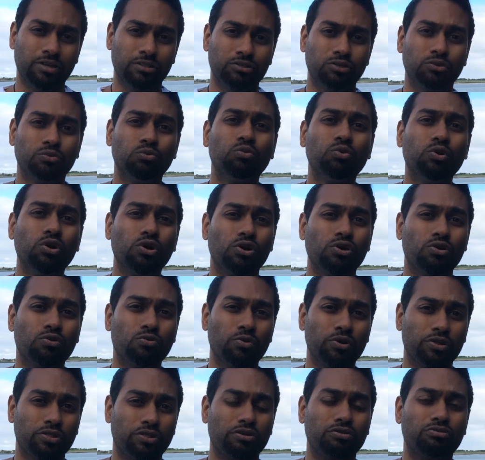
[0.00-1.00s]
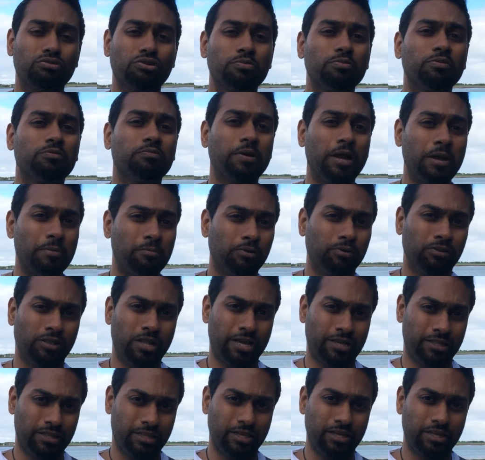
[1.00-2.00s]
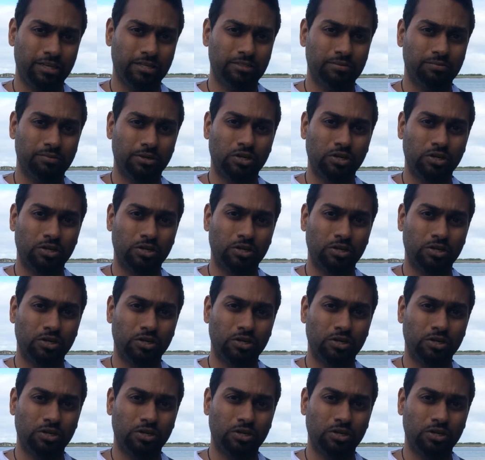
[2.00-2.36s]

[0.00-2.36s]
to work with a group of people like these,